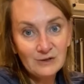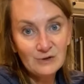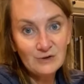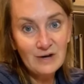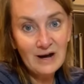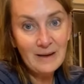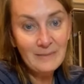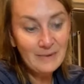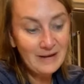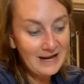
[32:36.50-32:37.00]
I
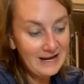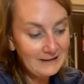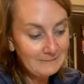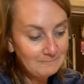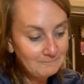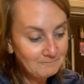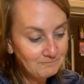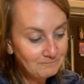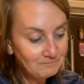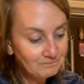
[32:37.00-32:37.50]
use this with
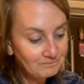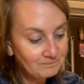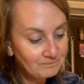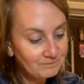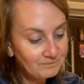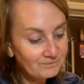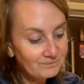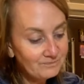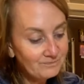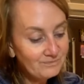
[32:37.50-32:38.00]

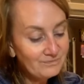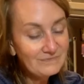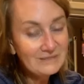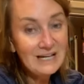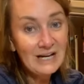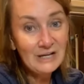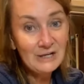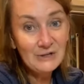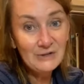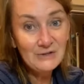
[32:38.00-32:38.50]
our one.
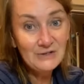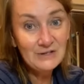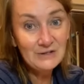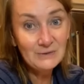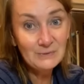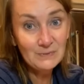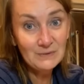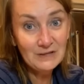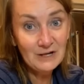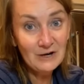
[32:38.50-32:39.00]

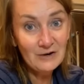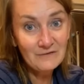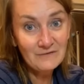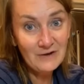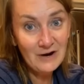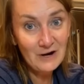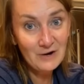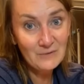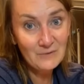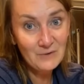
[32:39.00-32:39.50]
I use
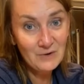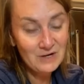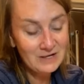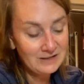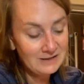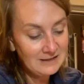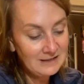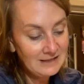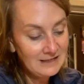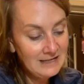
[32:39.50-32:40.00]
this with our
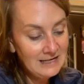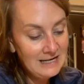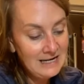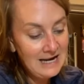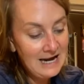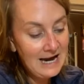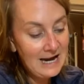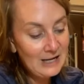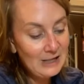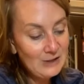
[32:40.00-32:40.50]

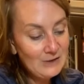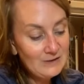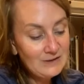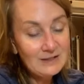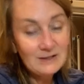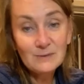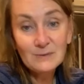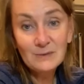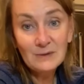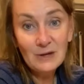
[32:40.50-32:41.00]
our lint
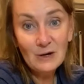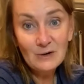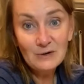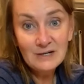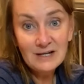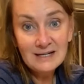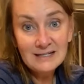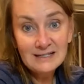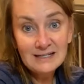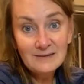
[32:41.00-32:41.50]
mat.
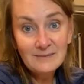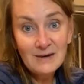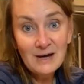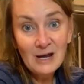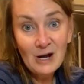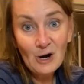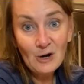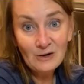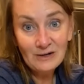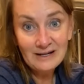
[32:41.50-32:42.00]
But
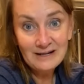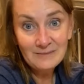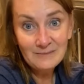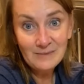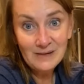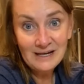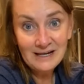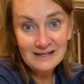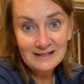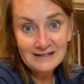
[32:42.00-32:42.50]
nor nine
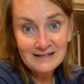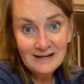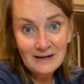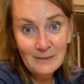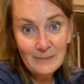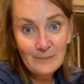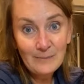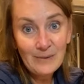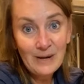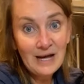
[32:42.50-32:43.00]

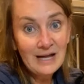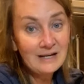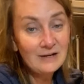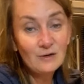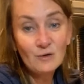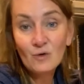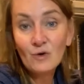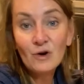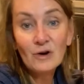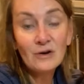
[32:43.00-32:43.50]
Norwex things
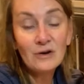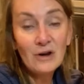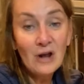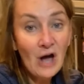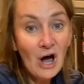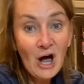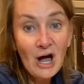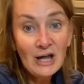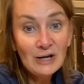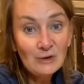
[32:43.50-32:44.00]
I use
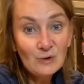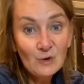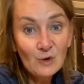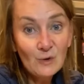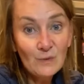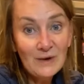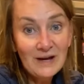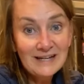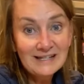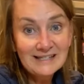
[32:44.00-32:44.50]
this with are
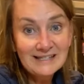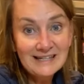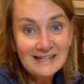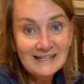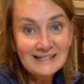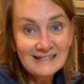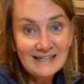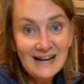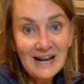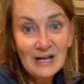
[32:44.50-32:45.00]
like
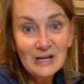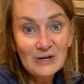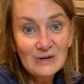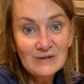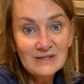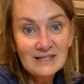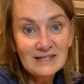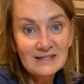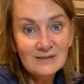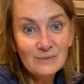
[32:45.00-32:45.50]
floor mats in
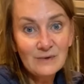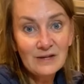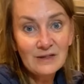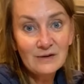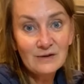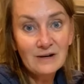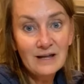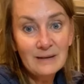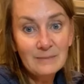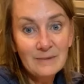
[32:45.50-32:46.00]
my car.
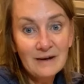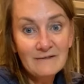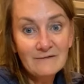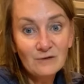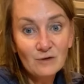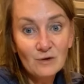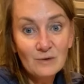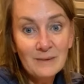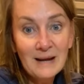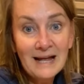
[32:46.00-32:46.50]
Um,
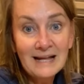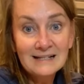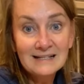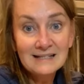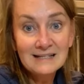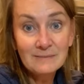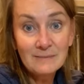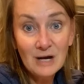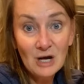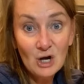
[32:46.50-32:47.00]
I
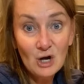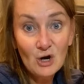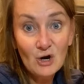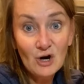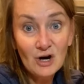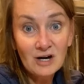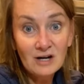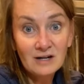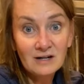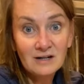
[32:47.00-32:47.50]
use
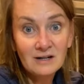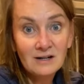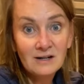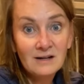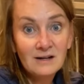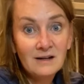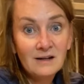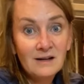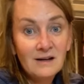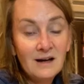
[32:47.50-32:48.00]
this on the
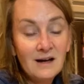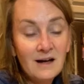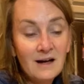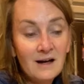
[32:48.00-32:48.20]
front